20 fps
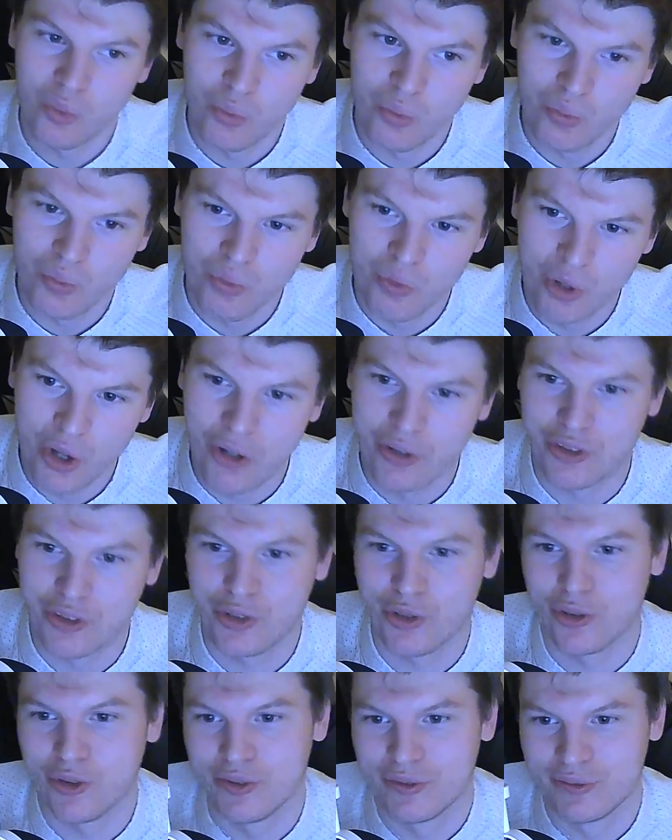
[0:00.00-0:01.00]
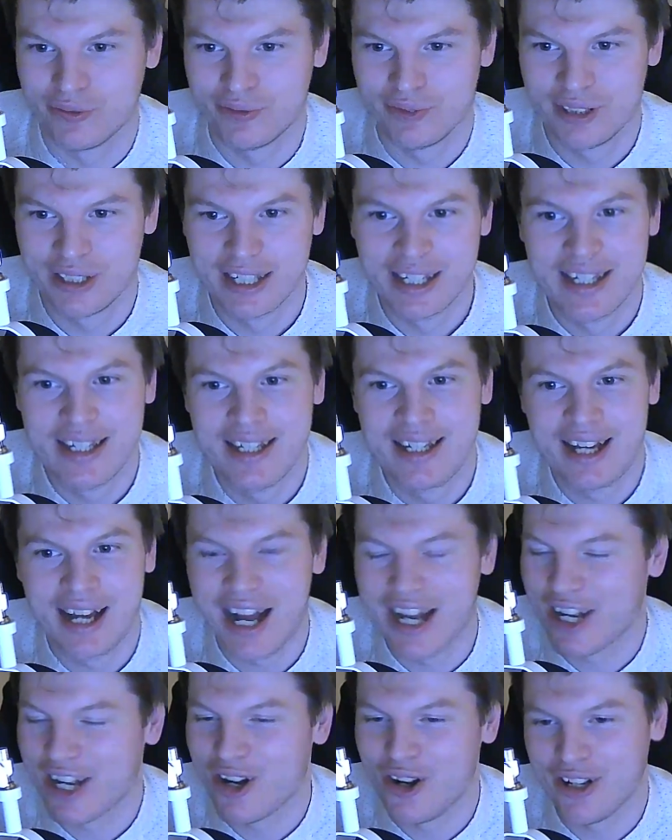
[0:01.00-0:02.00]
Not sure. I
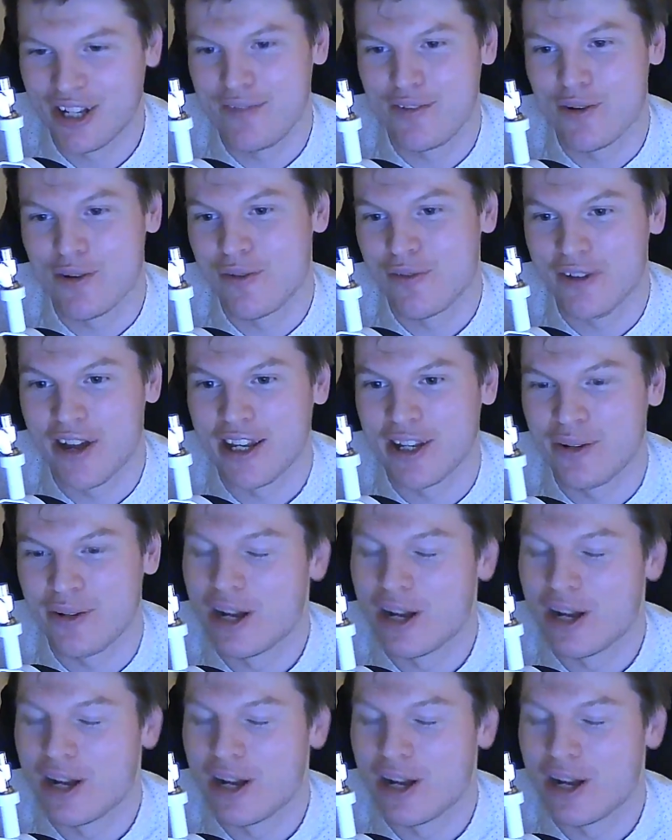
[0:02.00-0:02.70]
can't give you a value.